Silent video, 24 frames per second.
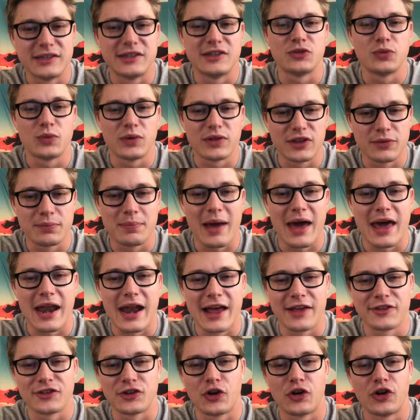he's with his
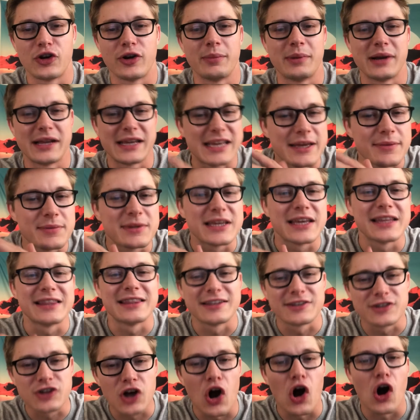badass owner, but he keeps getting
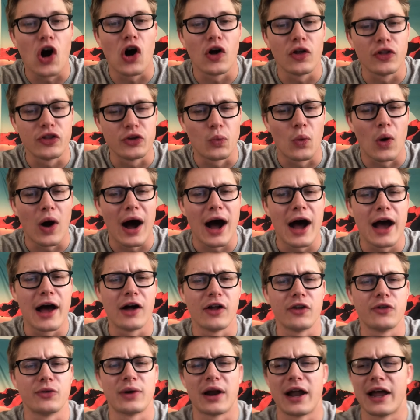this call of the
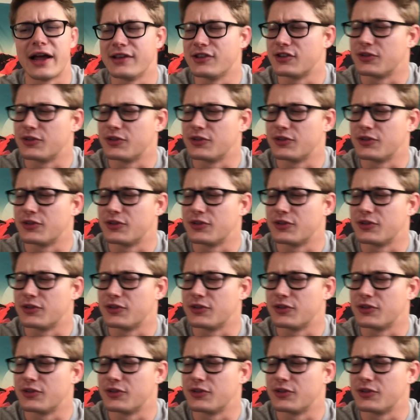wild, right?